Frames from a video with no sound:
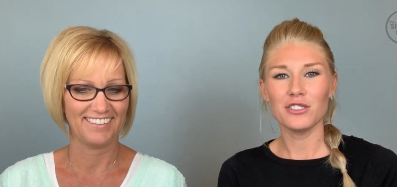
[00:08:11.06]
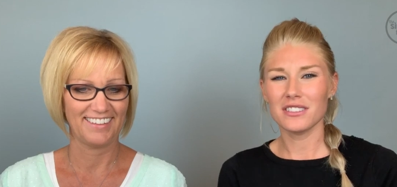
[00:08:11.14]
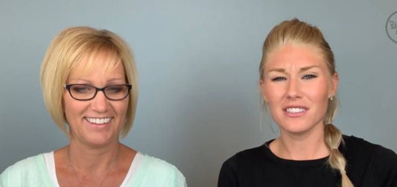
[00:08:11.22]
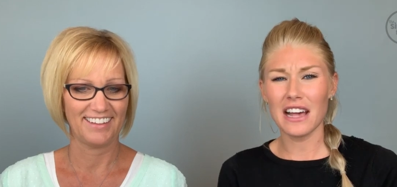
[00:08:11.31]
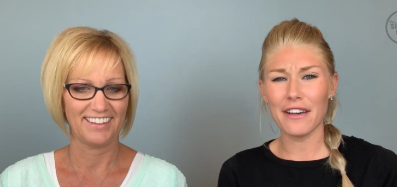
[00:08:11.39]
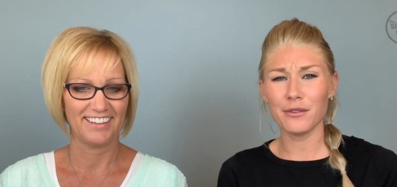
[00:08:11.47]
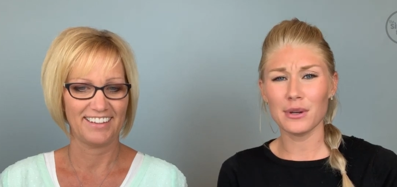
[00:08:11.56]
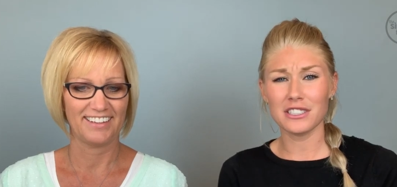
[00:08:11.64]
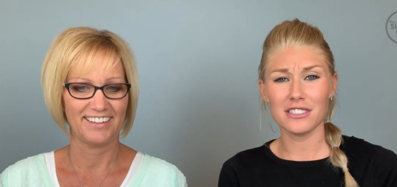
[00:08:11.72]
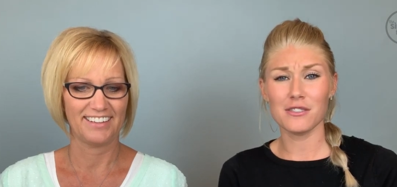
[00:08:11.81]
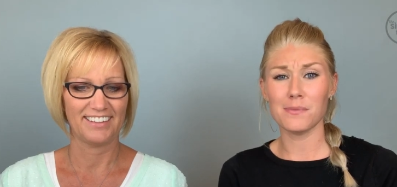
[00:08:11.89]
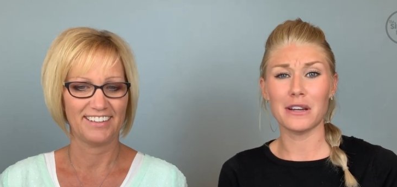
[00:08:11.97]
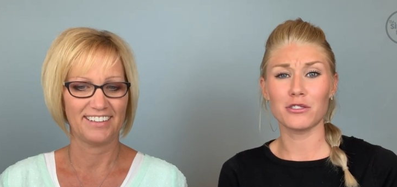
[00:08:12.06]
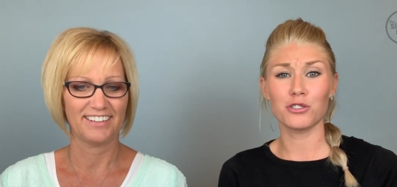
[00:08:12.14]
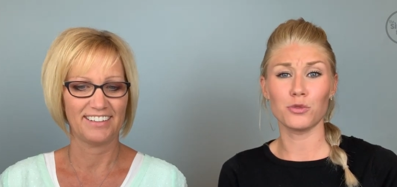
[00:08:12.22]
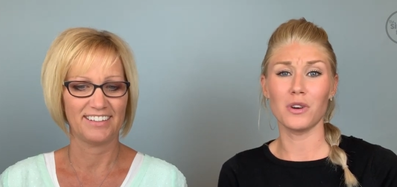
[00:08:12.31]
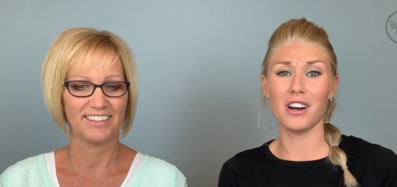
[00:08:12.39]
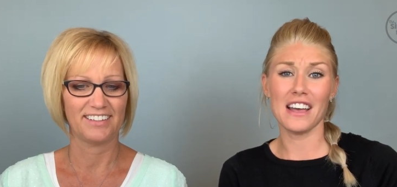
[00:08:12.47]
Speaker 1: you still have questions about
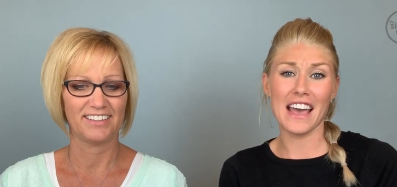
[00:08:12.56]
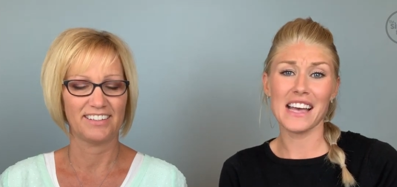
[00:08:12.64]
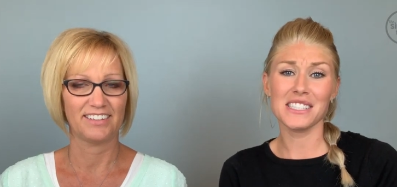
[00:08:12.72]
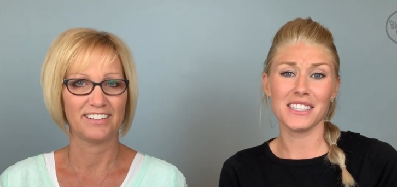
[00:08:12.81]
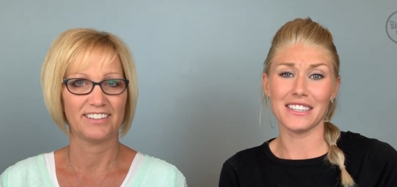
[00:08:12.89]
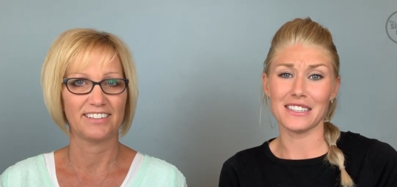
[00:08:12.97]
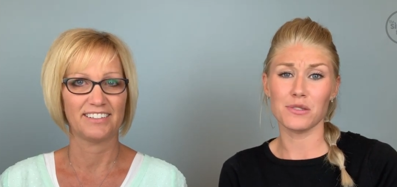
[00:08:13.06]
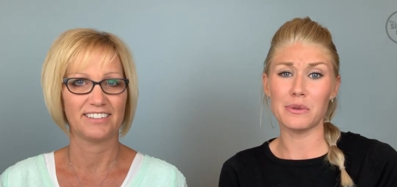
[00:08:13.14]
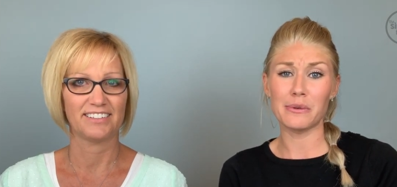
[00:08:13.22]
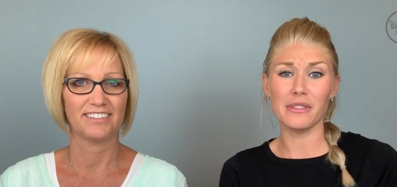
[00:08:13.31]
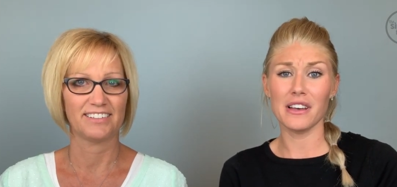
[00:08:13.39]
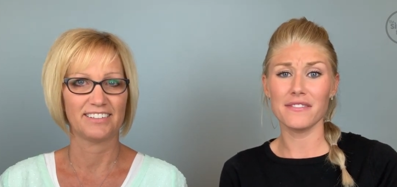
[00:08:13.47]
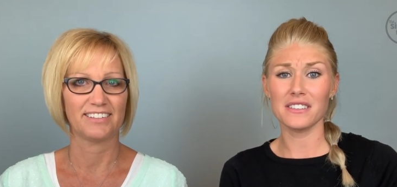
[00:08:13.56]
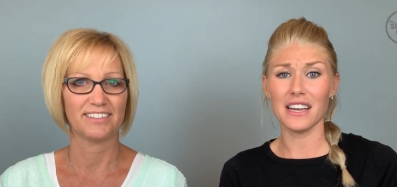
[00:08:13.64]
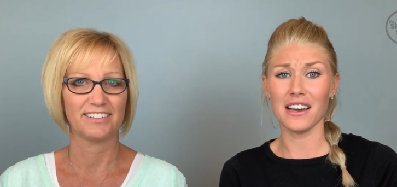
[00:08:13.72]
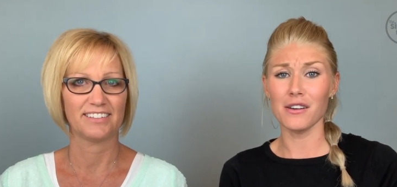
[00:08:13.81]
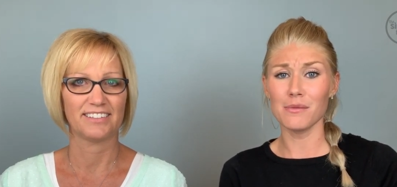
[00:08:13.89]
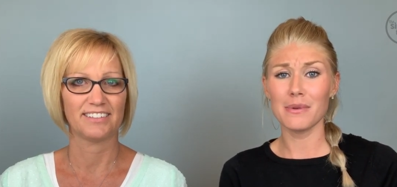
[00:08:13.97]
schwa, ask us. We would love to
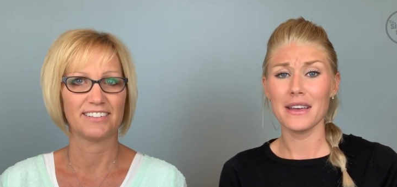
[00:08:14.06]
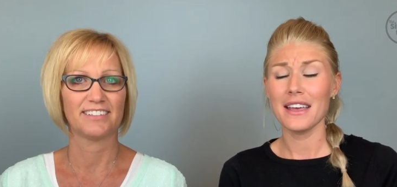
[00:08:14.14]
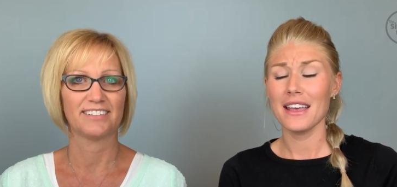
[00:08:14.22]
help.